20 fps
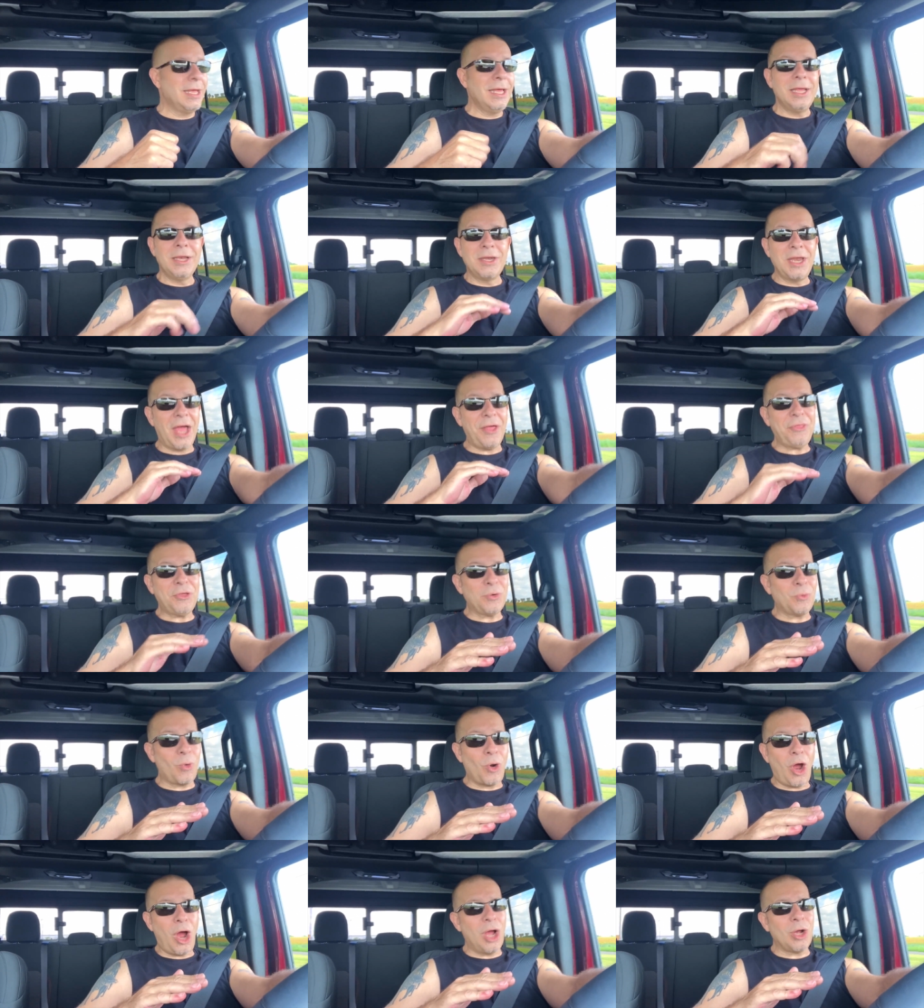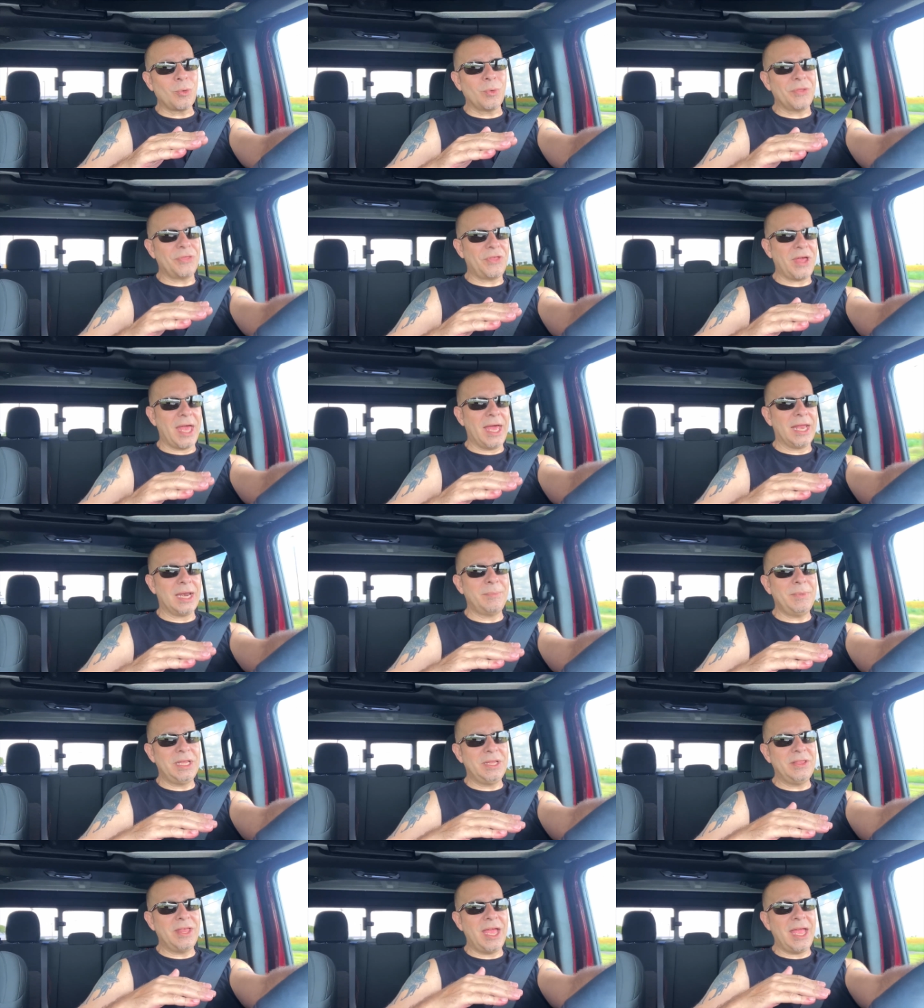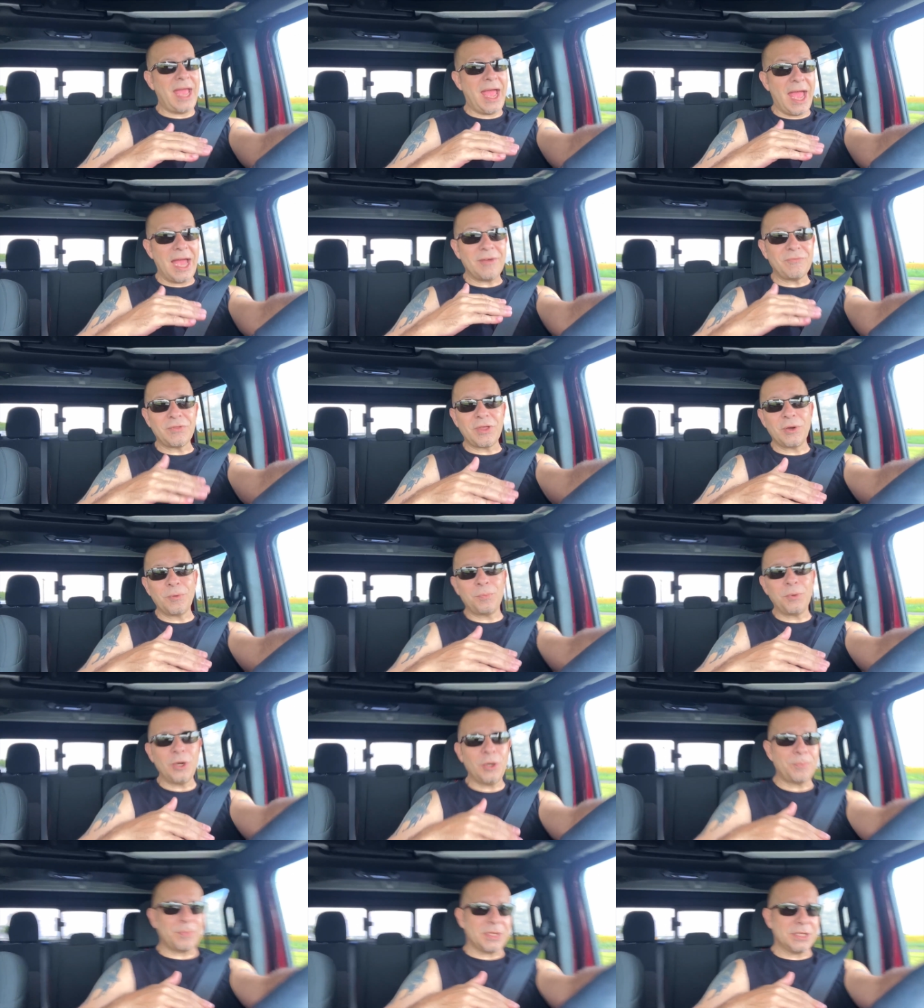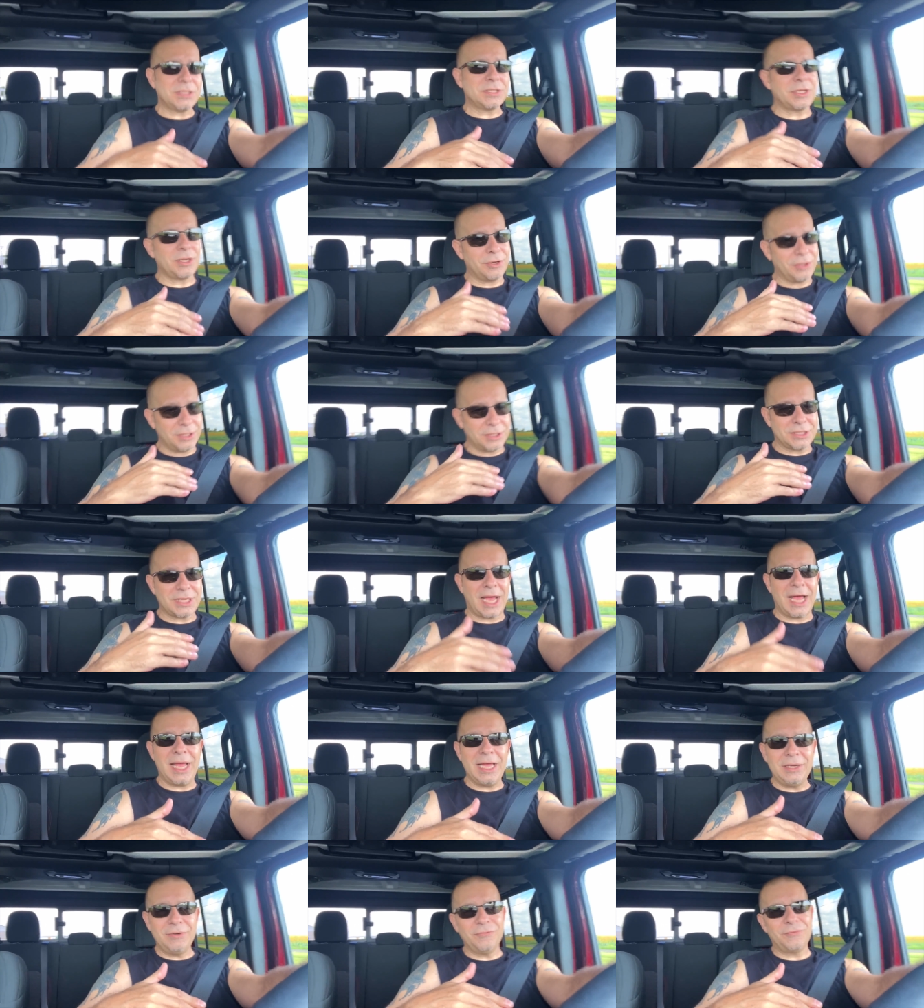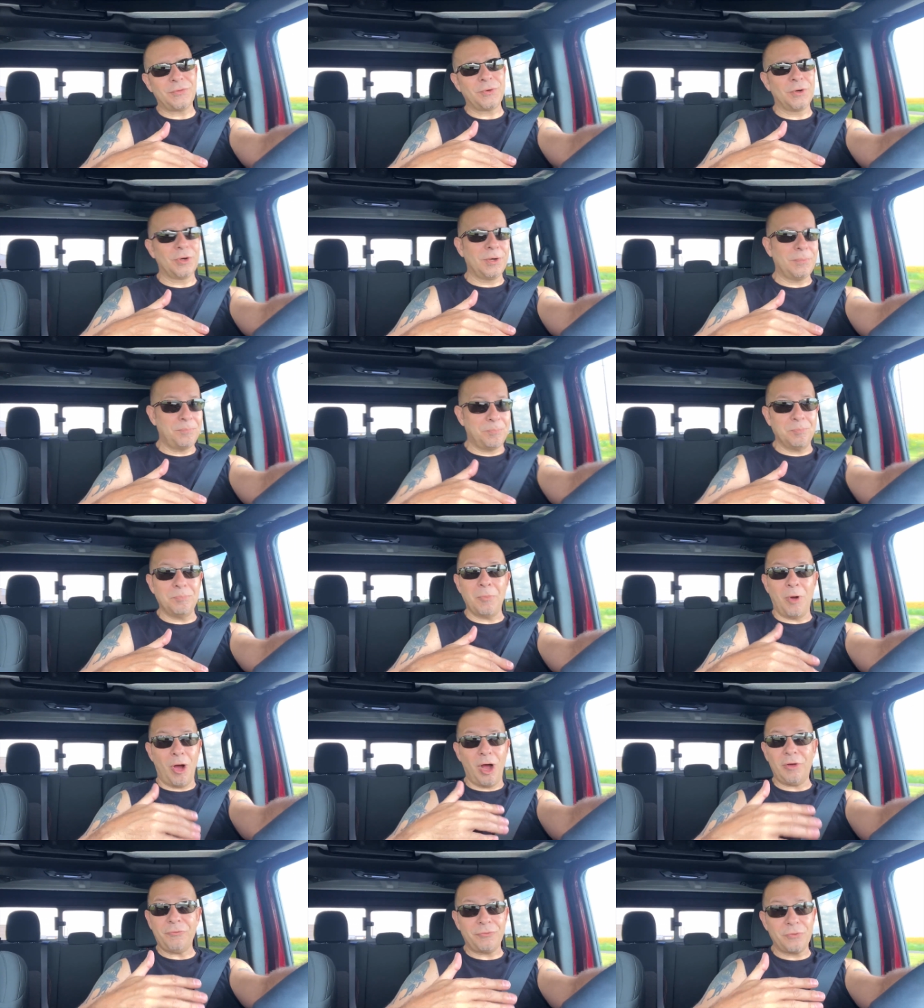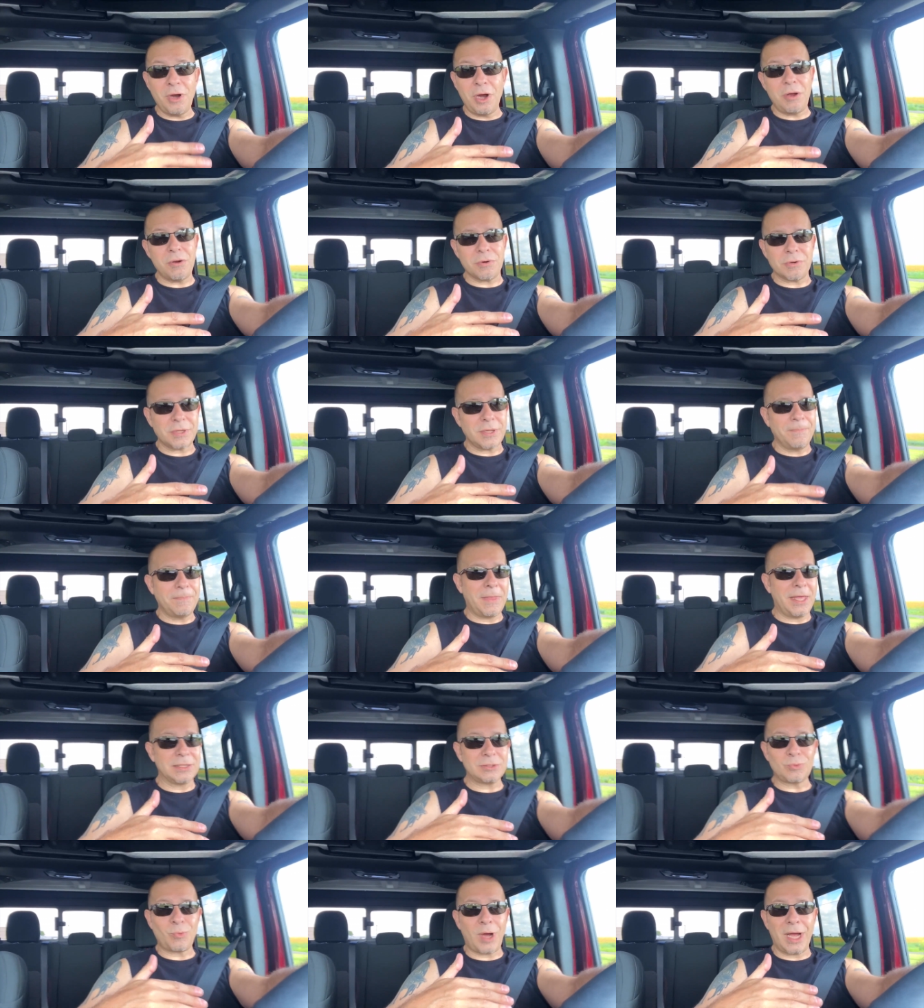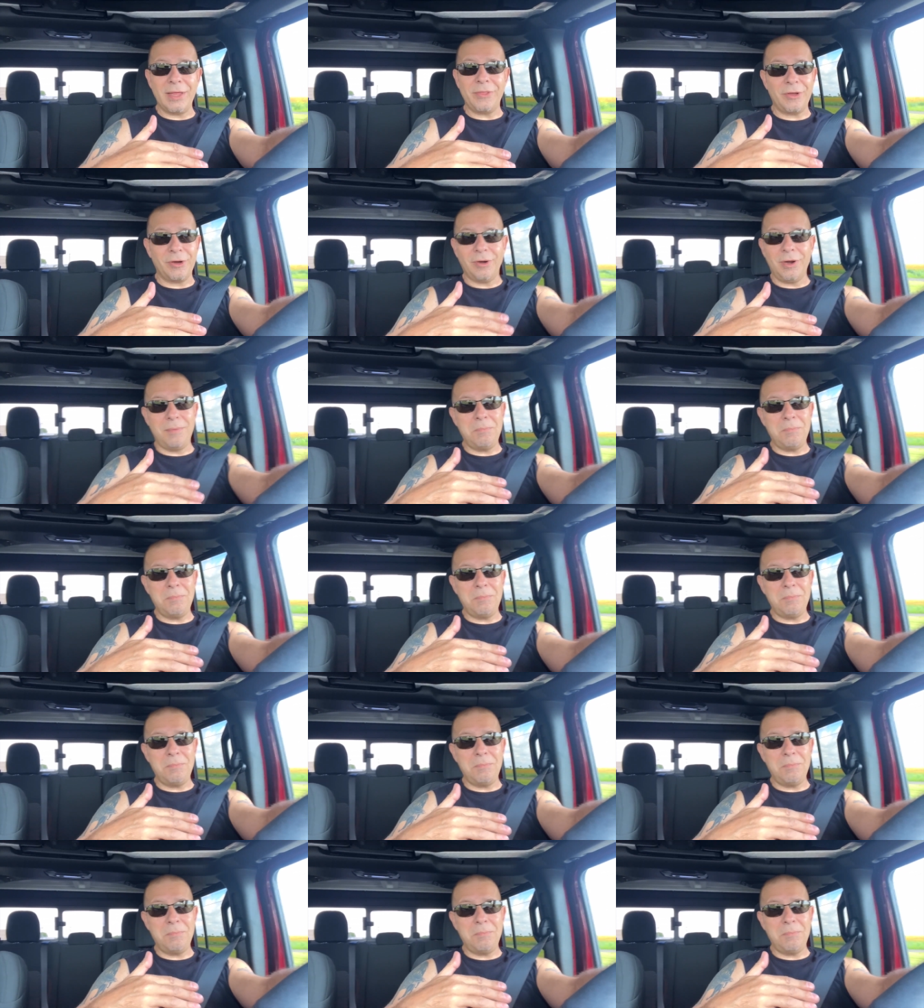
Nothing wrong with that. I mean, they have their purpose. They're designed for off-road. That's why they're a